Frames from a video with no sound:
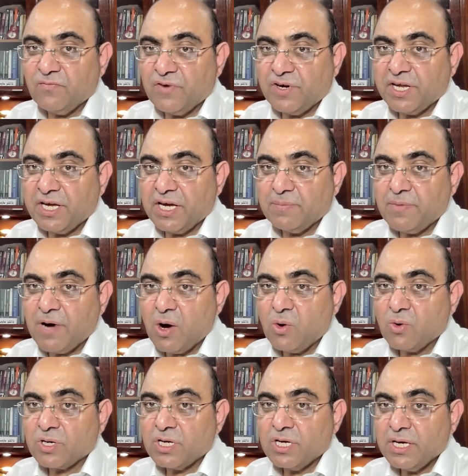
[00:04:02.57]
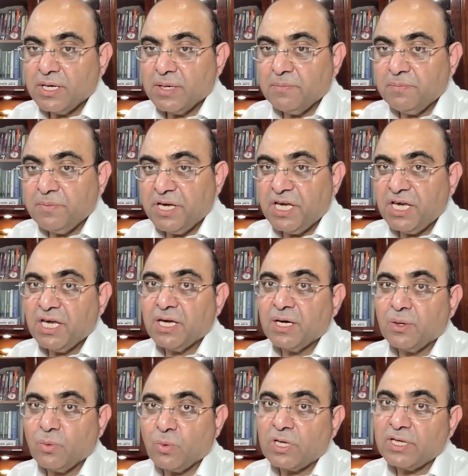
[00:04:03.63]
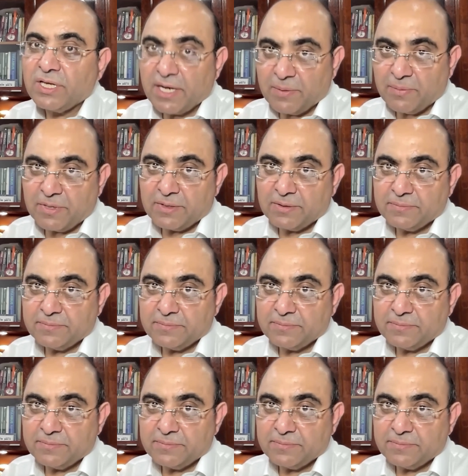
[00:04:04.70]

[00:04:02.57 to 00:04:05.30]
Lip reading: worry about being vulnerable.